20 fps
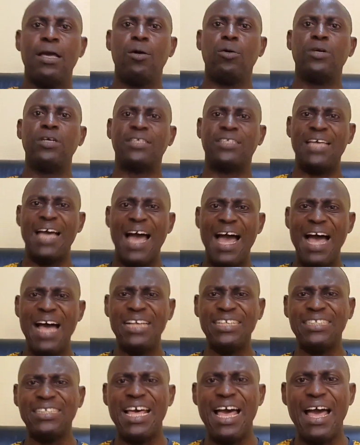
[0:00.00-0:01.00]
It
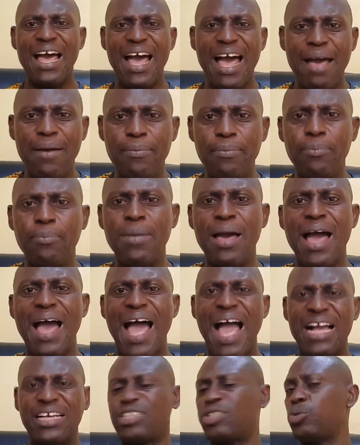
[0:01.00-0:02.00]
has
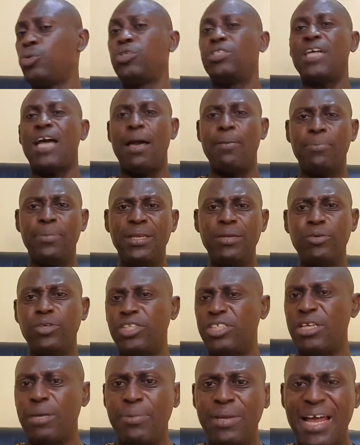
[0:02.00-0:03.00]
ash, which is a
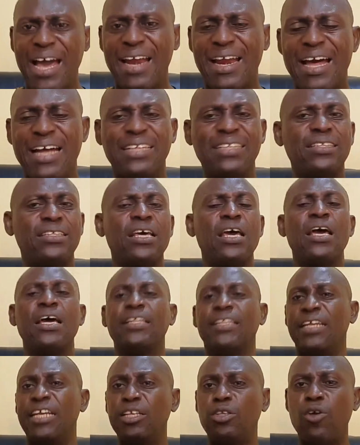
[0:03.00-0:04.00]
mineral,
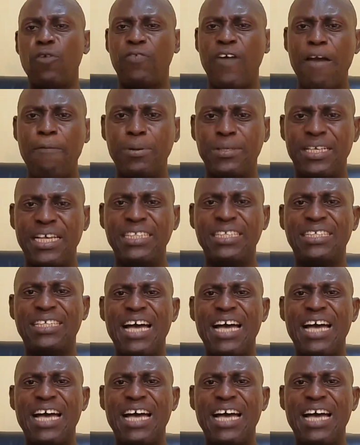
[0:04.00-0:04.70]
3 to 5%.